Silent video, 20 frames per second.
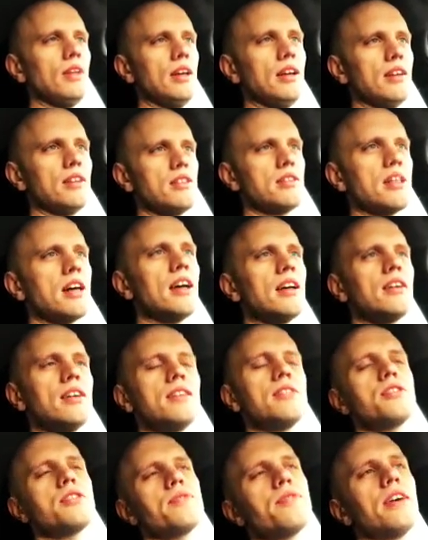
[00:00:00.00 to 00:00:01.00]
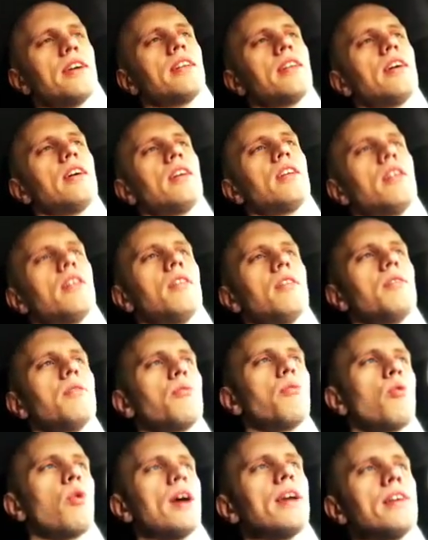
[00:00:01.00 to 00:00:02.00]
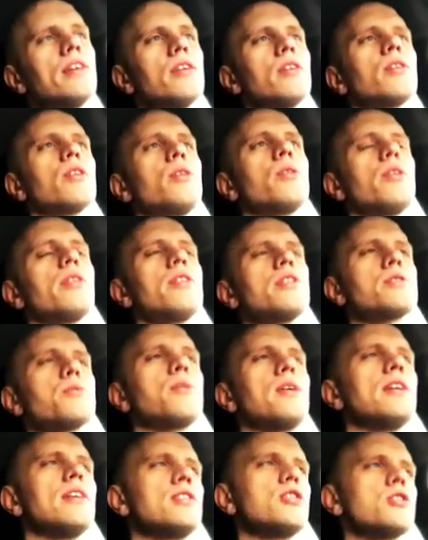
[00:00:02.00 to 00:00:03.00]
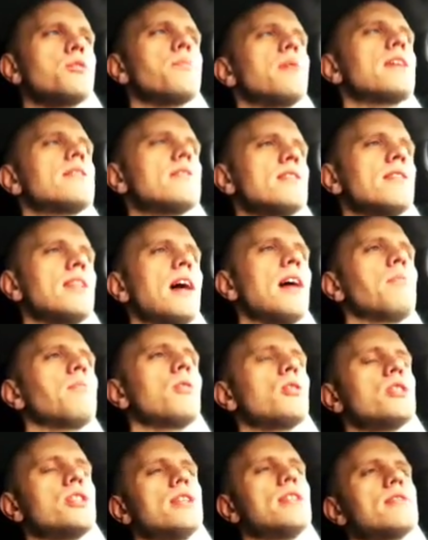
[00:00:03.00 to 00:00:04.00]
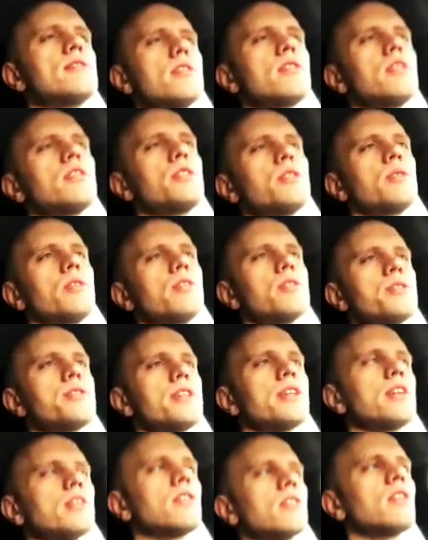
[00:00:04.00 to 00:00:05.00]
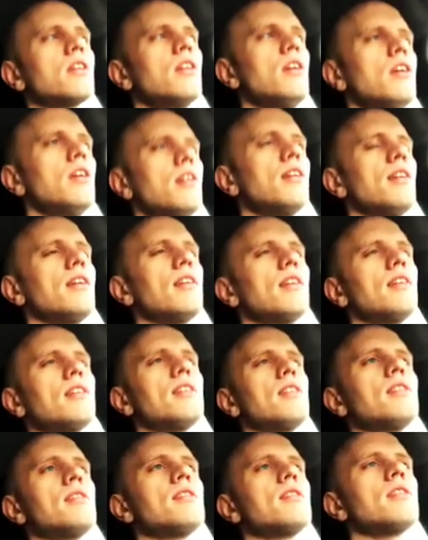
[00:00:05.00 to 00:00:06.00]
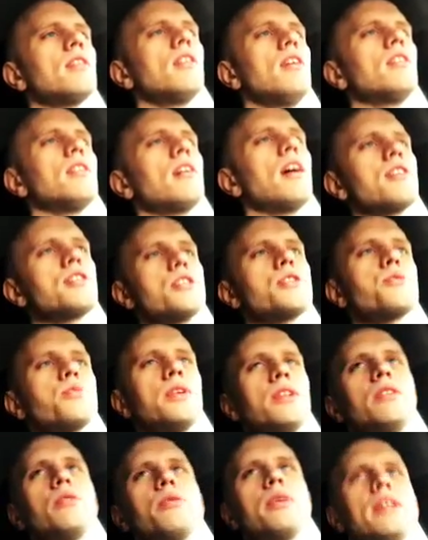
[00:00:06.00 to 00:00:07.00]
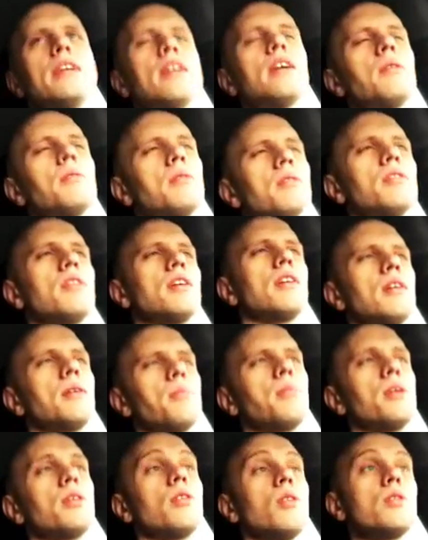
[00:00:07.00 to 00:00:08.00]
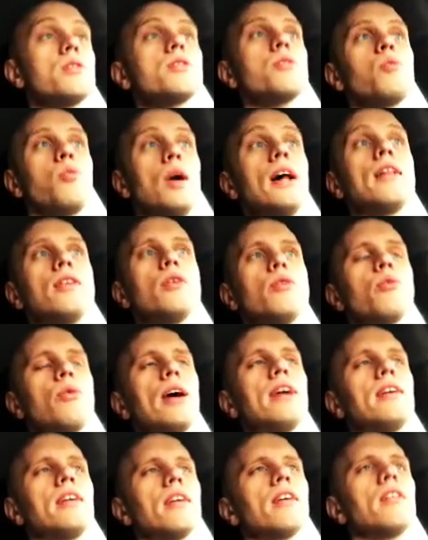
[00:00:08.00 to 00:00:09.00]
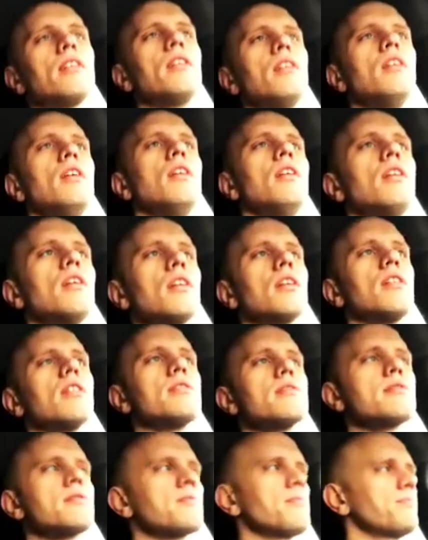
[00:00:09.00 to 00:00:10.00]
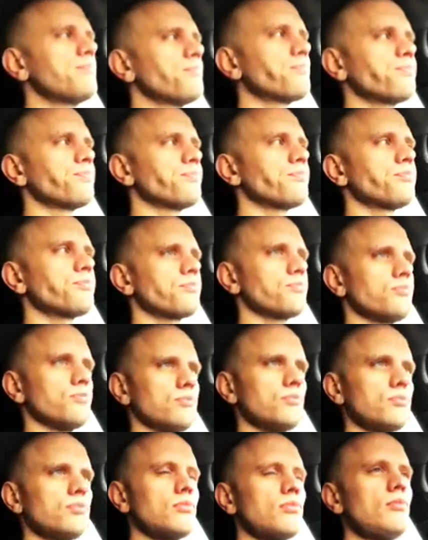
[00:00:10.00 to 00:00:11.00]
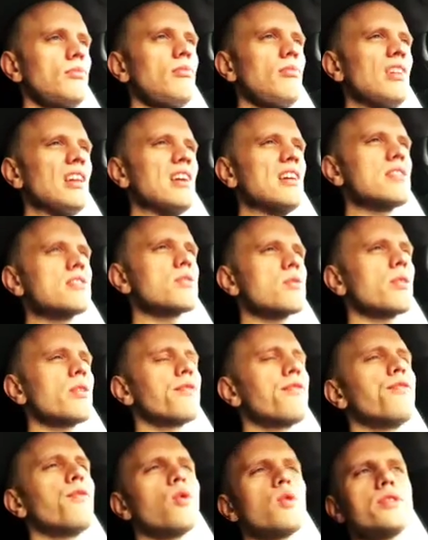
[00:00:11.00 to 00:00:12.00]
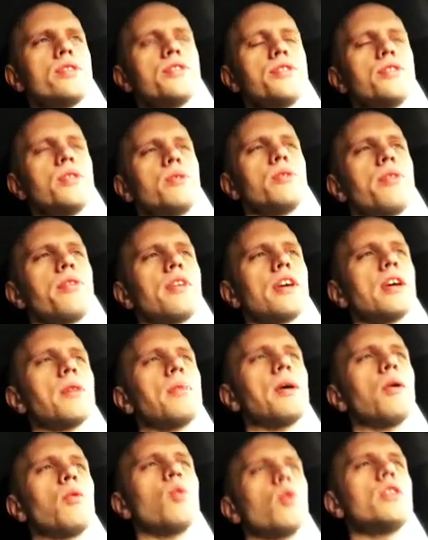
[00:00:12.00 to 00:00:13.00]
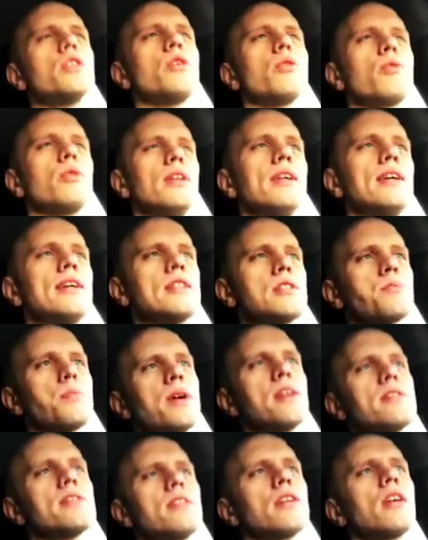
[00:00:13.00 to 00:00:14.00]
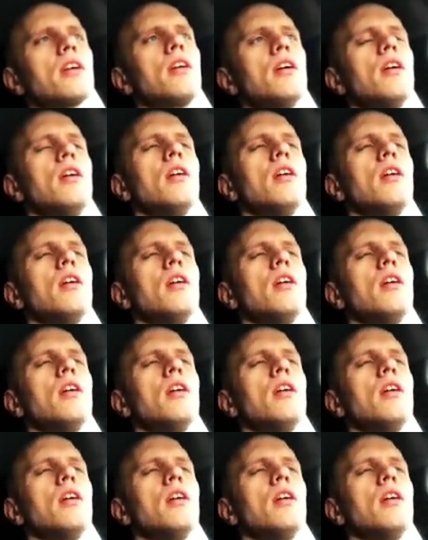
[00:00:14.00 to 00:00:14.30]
And I just find that writing your code in this way, it just makes it that much easier to understand. And not just when you're reading it, but also while you're writing it, because it sort of forces you to think about what you're really expressing.